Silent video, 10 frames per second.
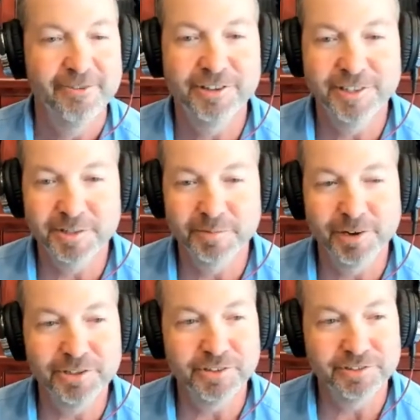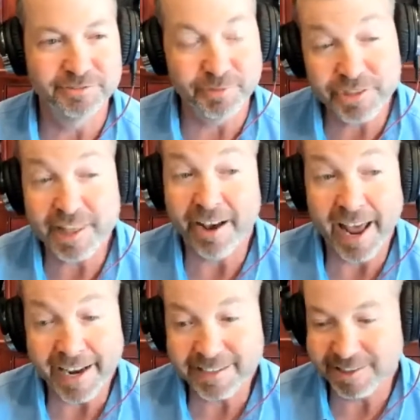with his emotion, without
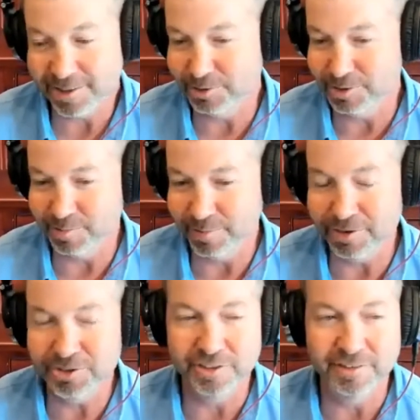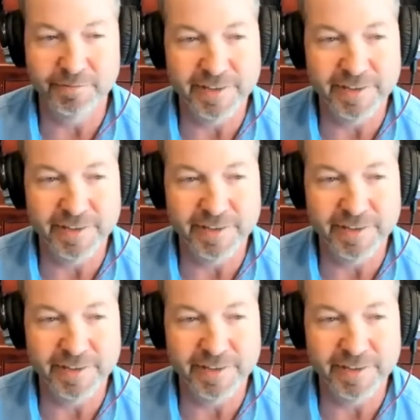access to his emotion,